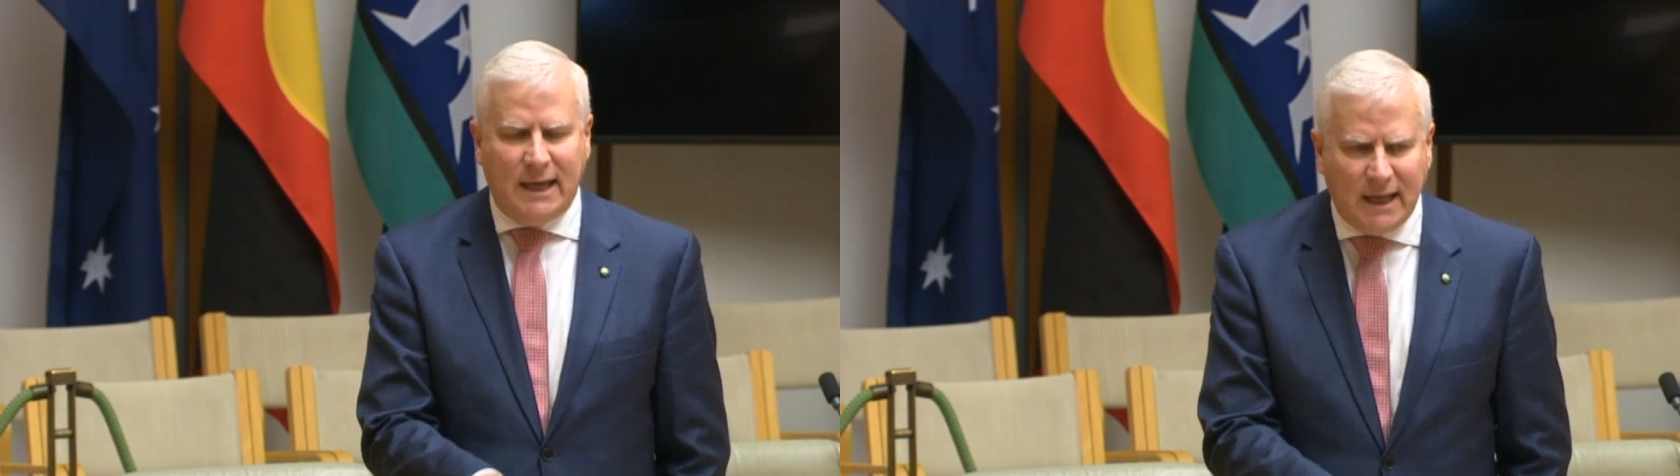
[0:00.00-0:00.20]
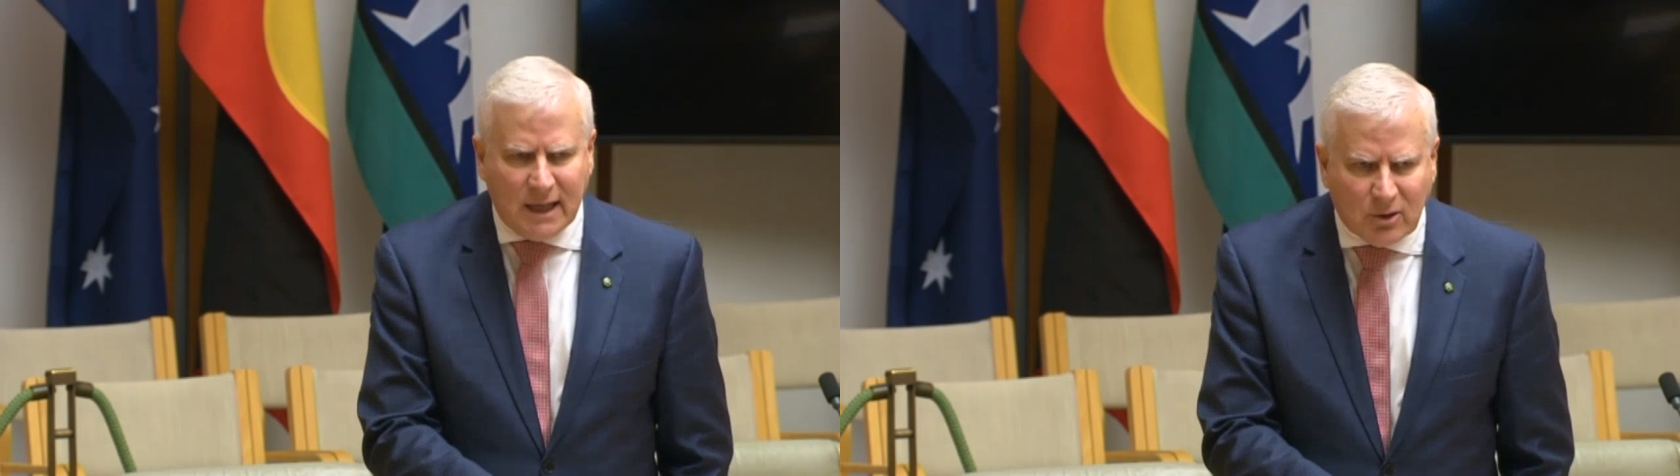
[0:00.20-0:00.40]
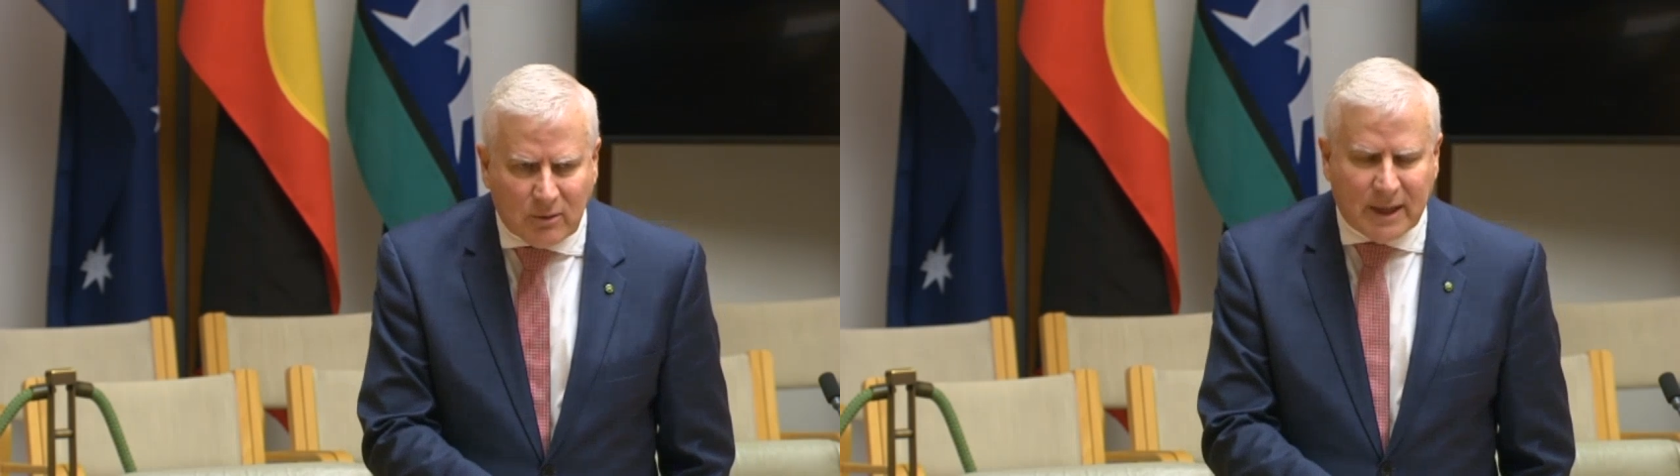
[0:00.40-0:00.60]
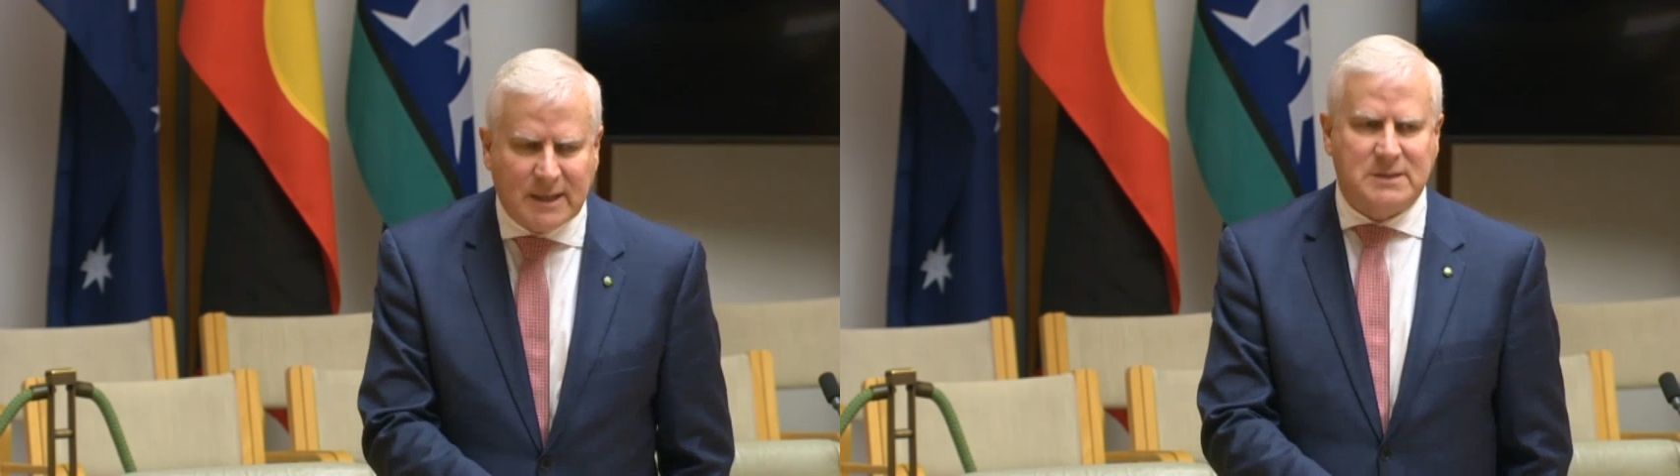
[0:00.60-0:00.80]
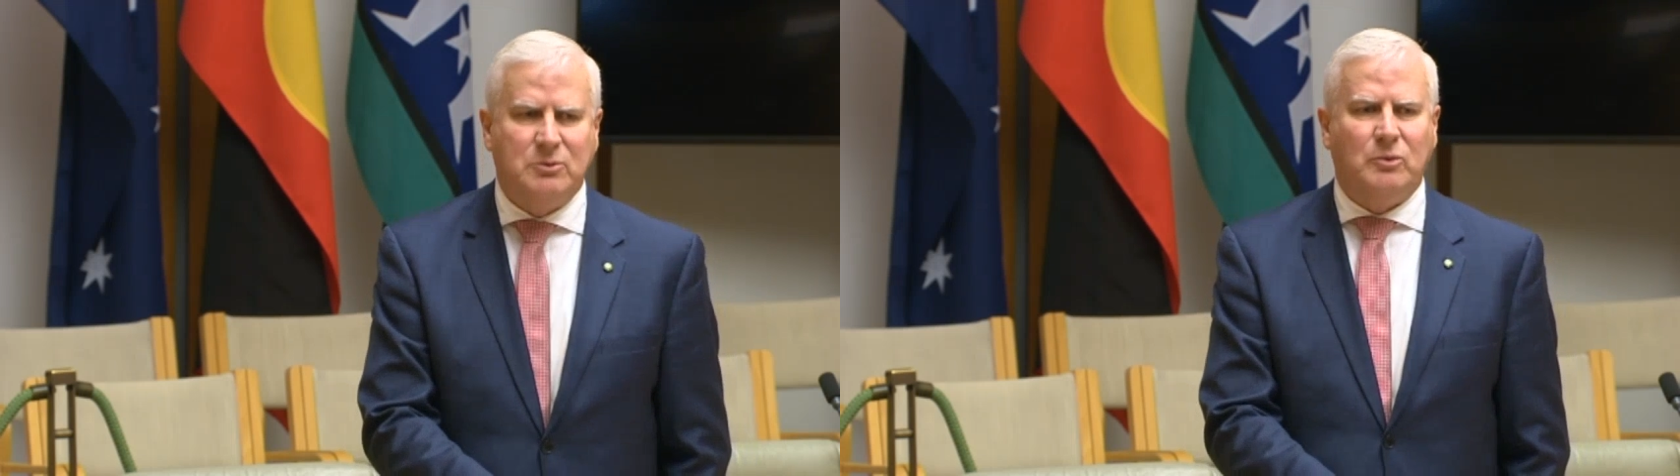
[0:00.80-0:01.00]
care
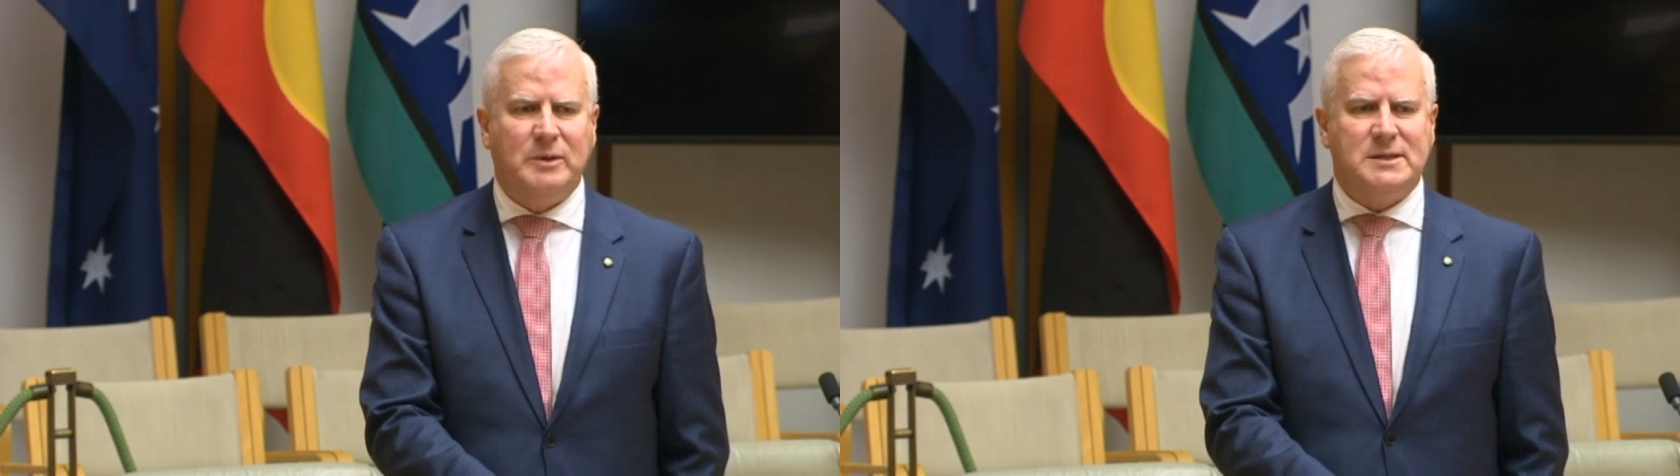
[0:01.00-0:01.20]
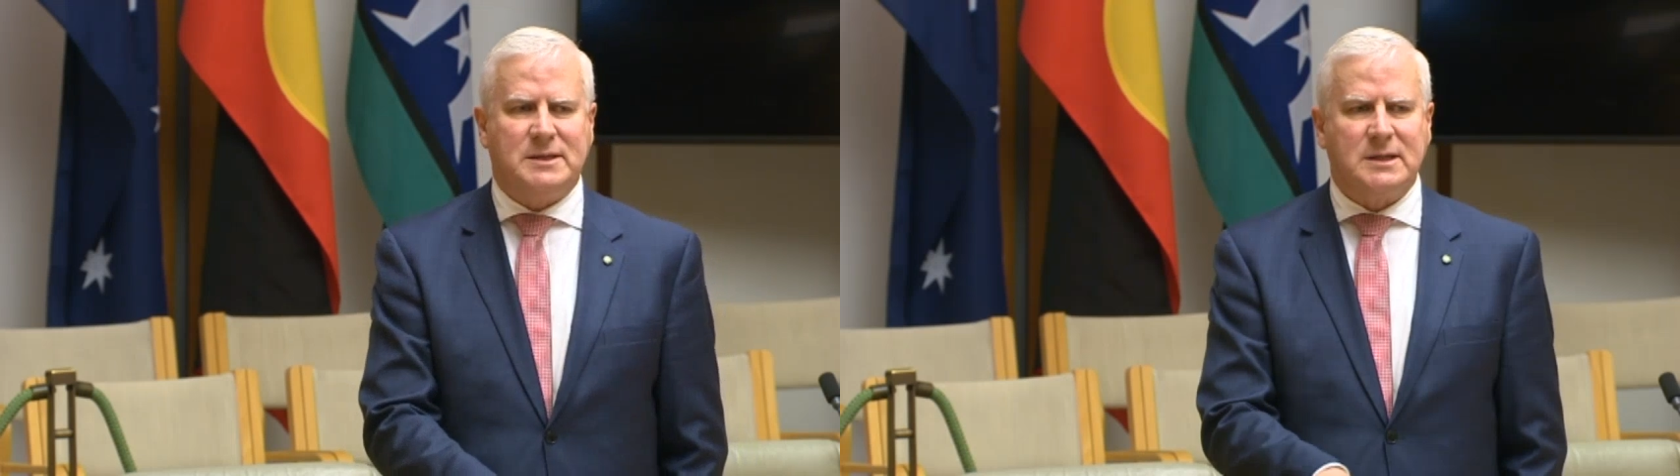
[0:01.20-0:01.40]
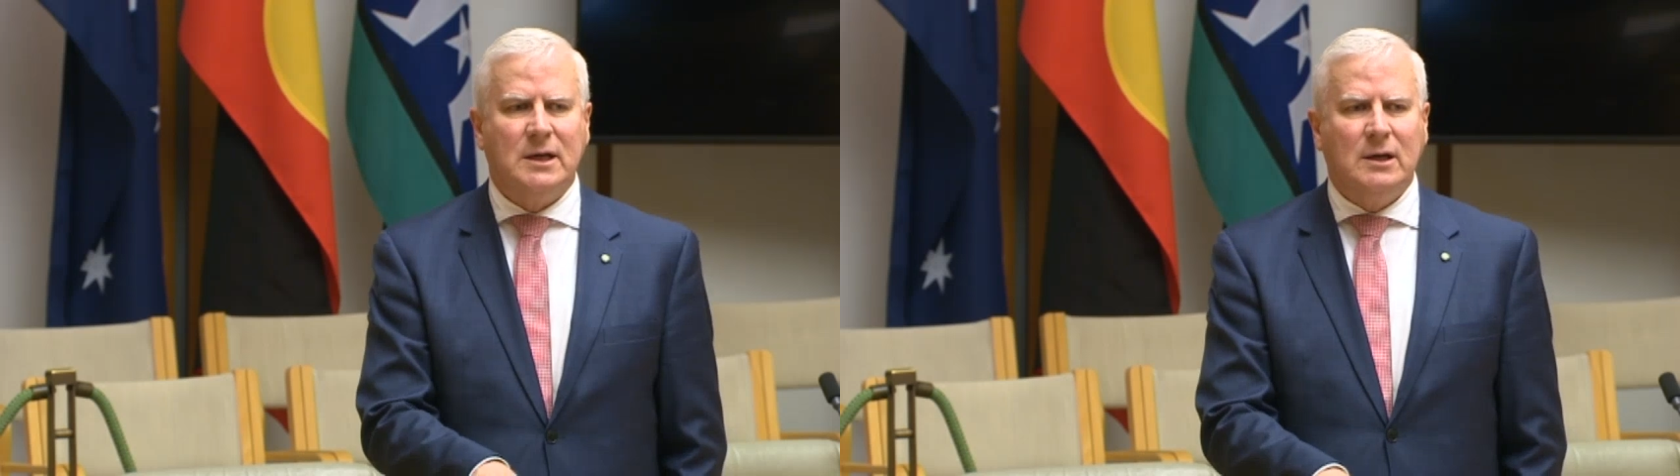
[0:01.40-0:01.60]
about small business,